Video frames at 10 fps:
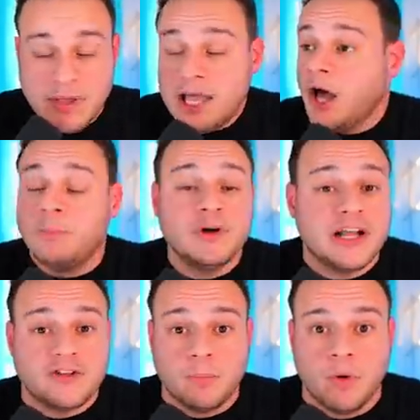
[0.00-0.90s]
Being
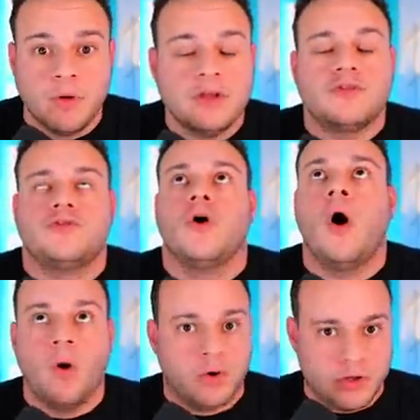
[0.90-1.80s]
unpredictable is
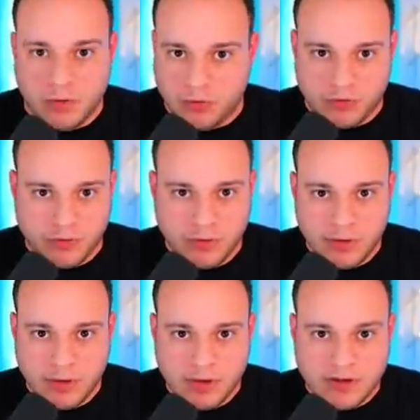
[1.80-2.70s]
so huge
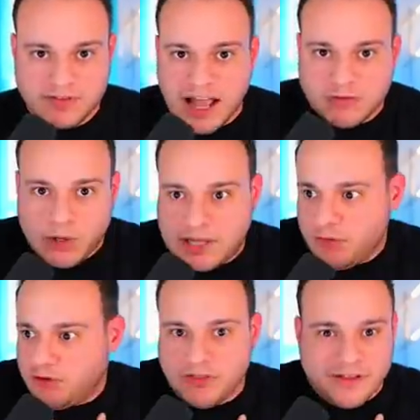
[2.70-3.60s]
because that's what
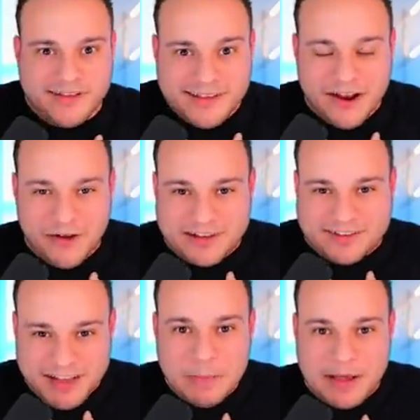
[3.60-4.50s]
gives you the you know
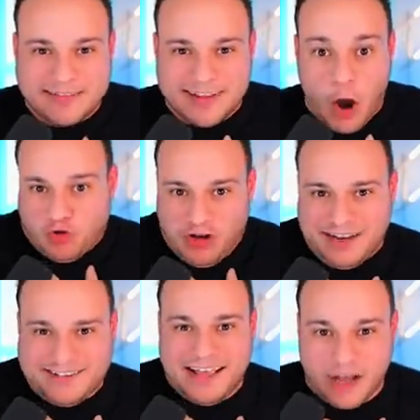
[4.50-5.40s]
excitement. It's like, oh shit,
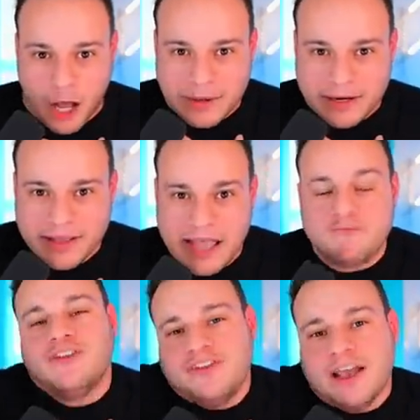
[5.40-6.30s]
I didn't see that coming.
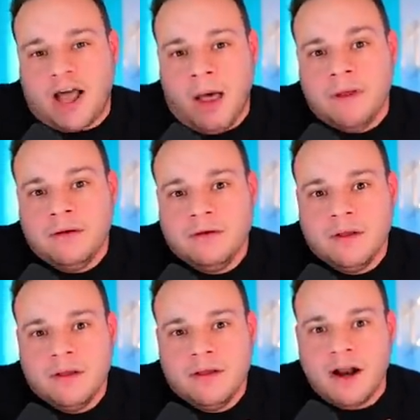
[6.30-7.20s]
If you see it coming, you're
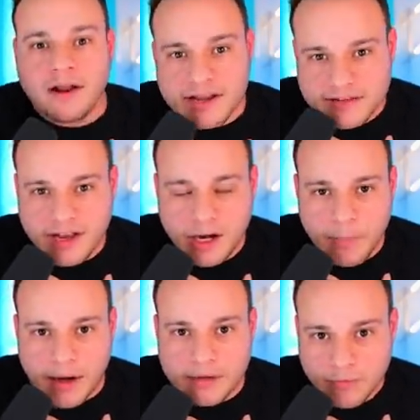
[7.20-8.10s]
not gonna get excited
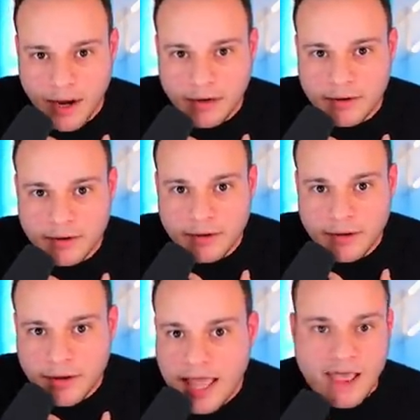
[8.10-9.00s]
about it, right?
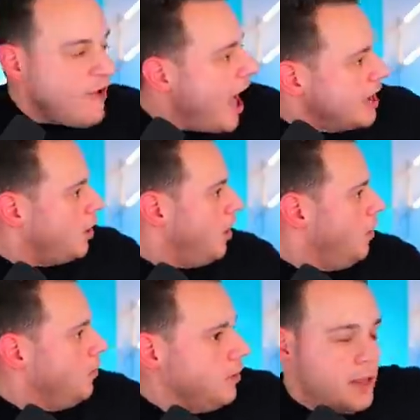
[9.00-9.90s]
If I
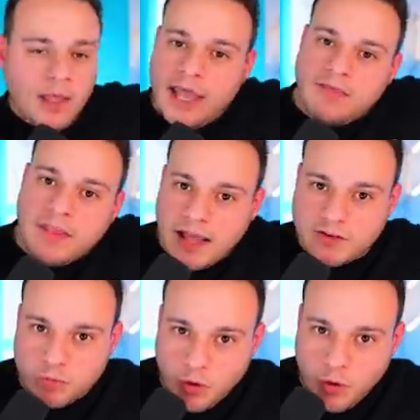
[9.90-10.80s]
go in the
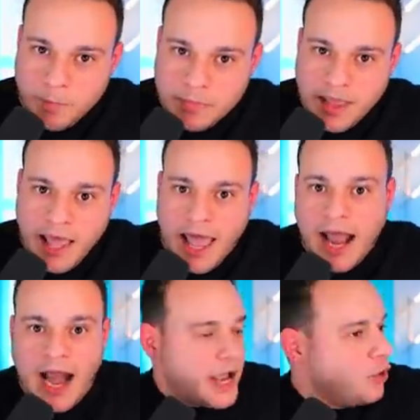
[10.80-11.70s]
next room
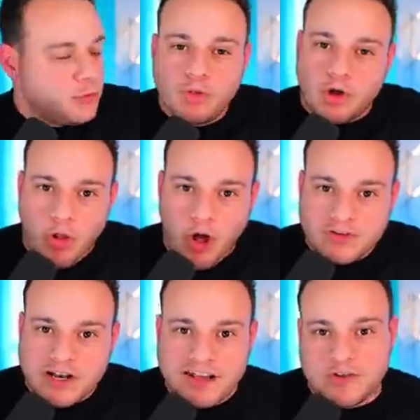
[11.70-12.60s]
and I go through the
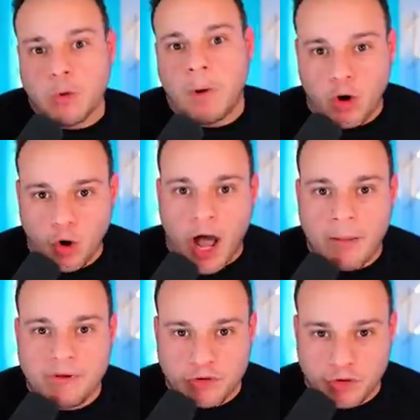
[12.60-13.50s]
closet and I see what my girl
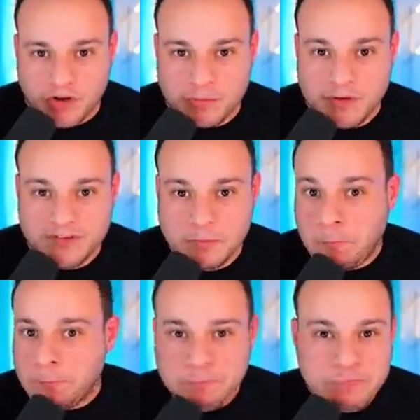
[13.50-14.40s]
got me for Christmas,